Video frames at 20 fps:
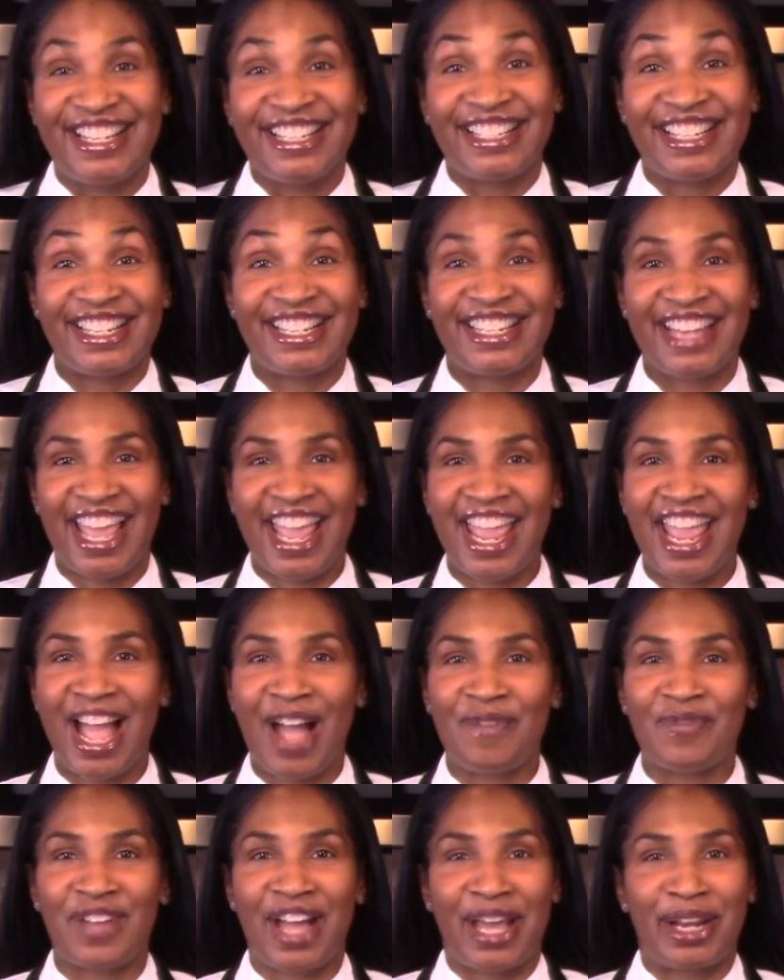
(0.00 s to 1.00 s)
Today
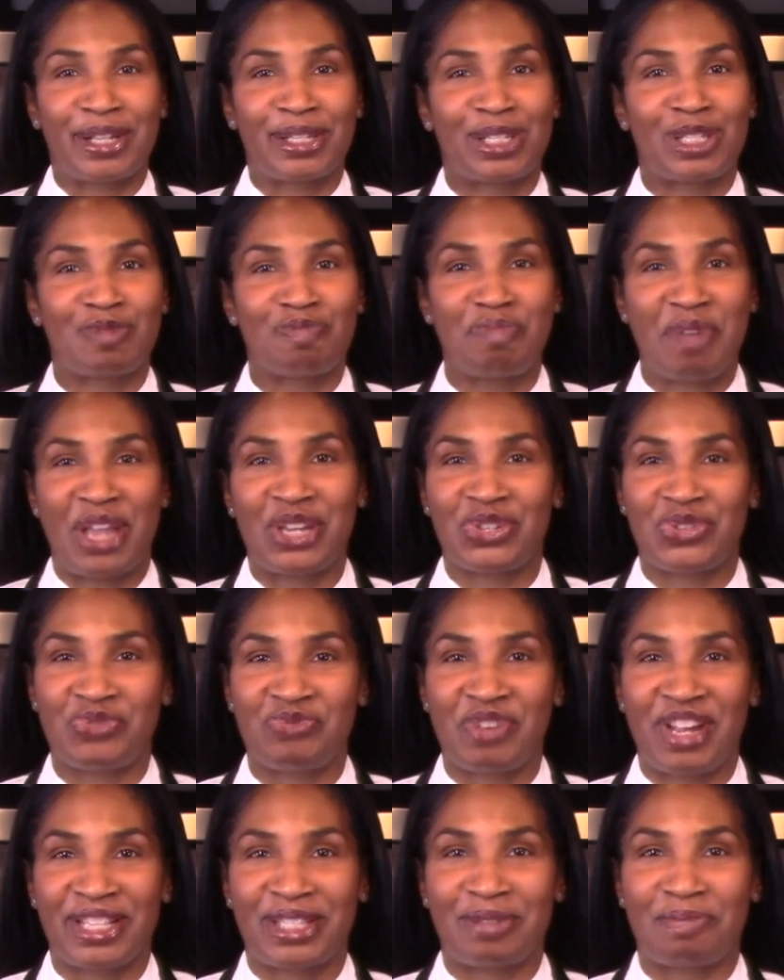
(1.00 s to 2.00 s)
I've got a special
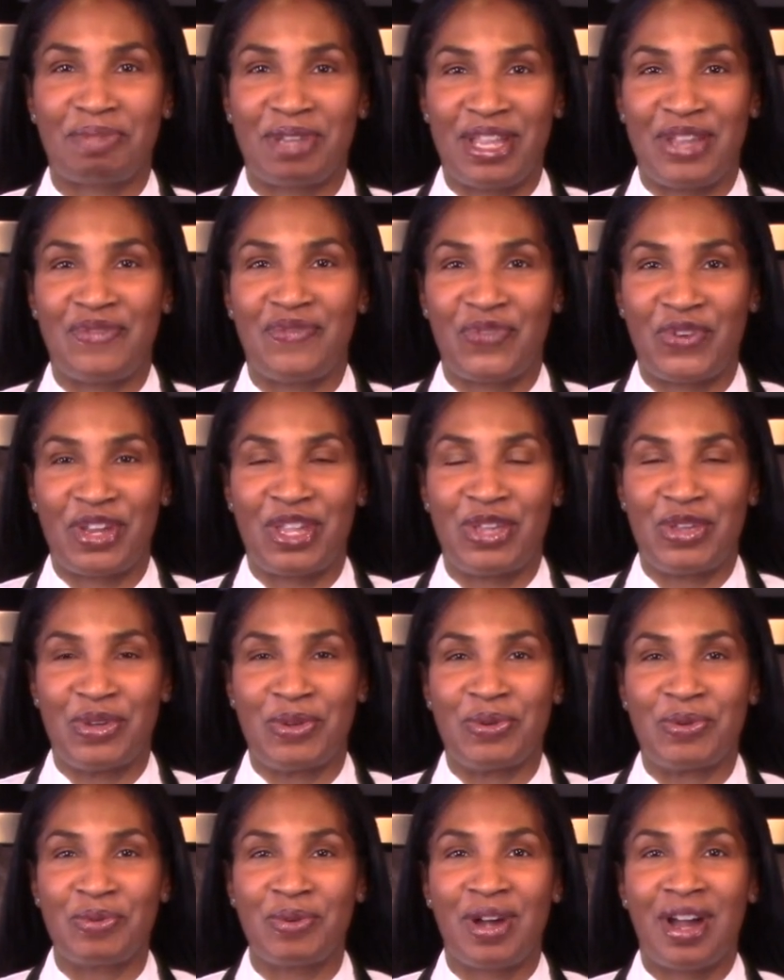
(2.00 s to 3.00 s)
recipe for
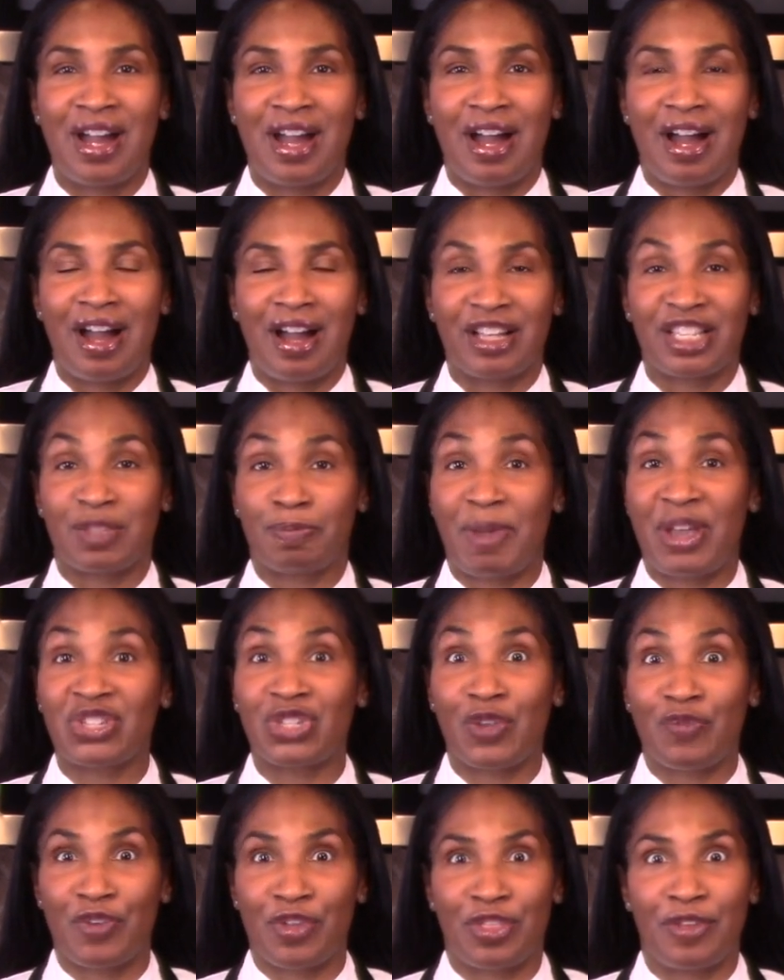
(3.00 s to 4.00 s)
you,
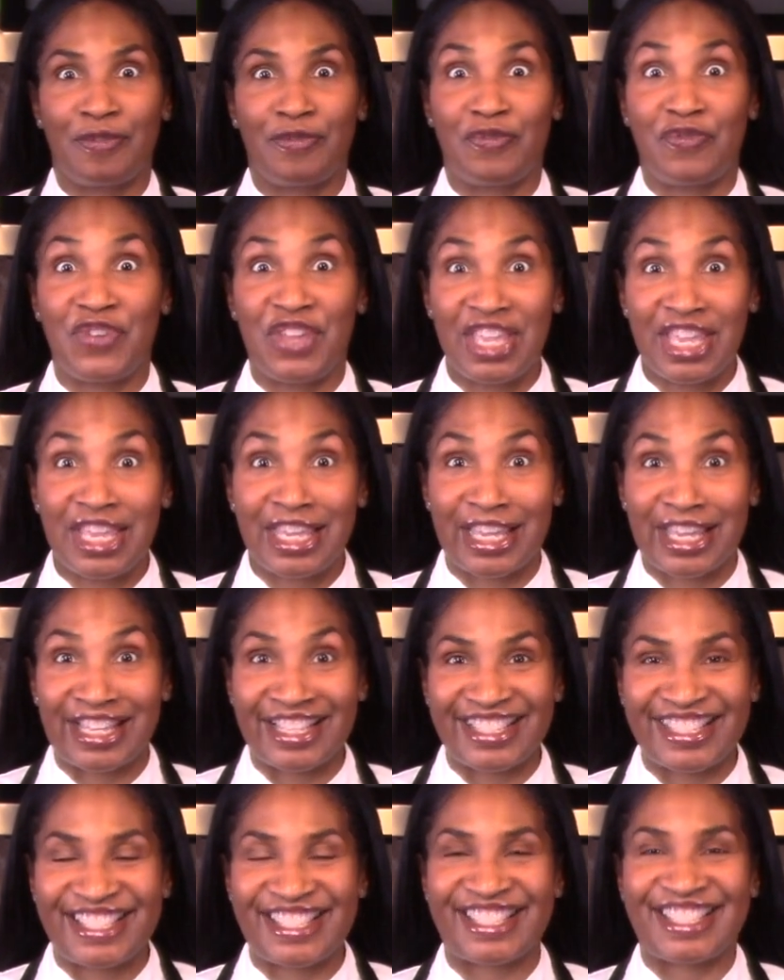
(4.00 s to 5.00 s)
especially for the
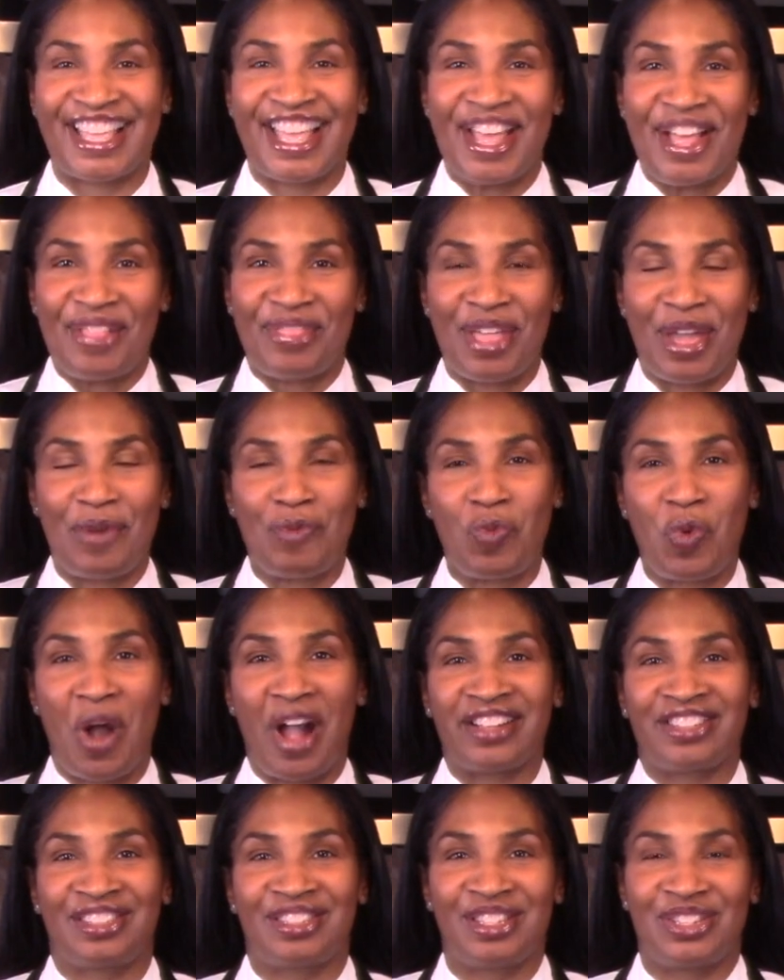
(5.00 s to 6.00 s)
vegans that
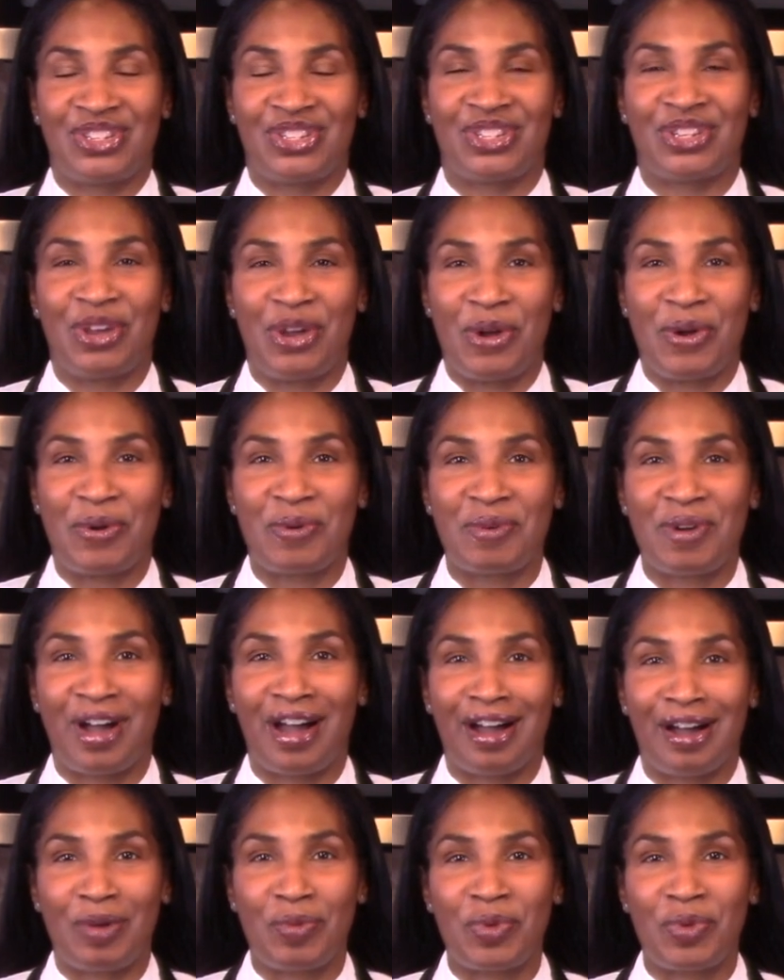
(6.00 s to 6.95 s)
watch this show.